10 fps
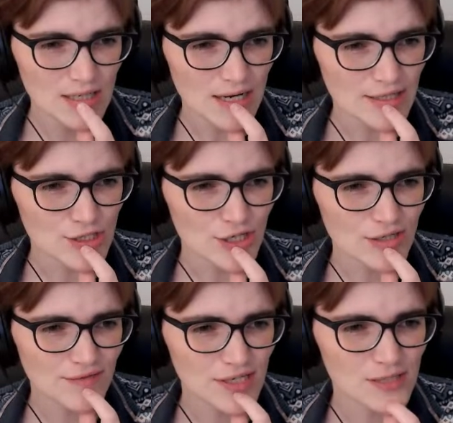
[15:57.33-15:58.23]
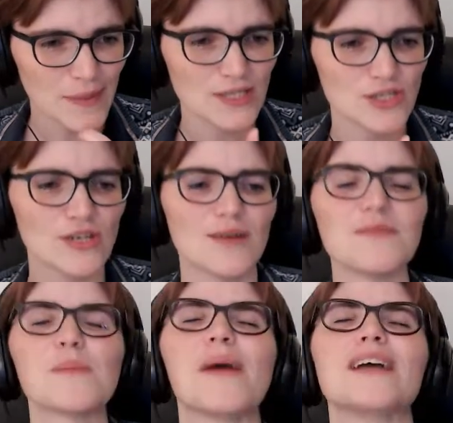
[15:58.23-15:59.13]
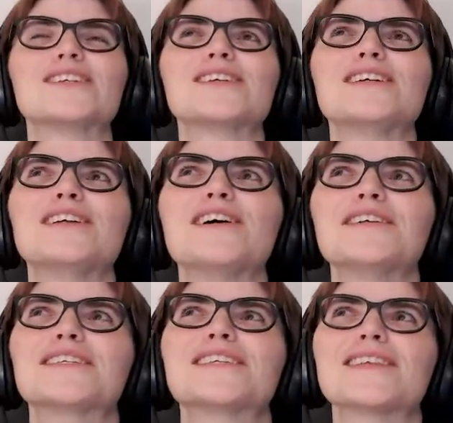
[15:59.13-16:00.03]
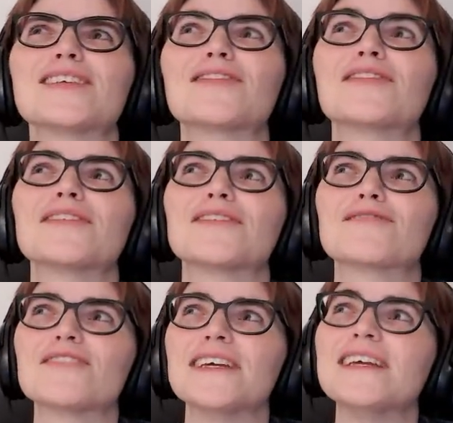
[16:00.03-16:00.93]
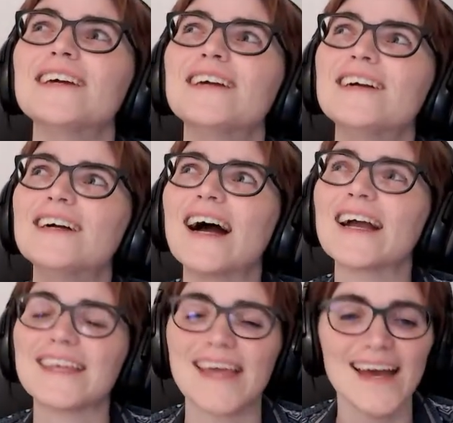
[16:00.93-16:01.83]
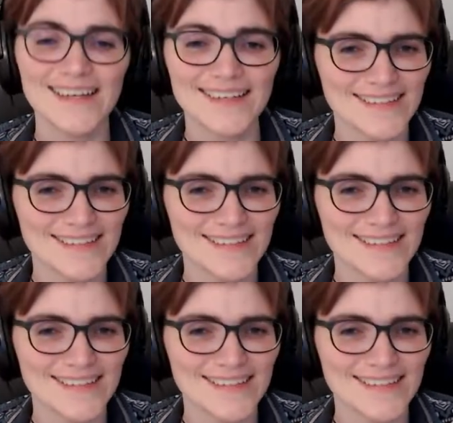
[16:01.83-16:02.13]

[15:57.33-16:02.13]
and the jerk of the expansion can be measured in hertz to the 3. Yeah,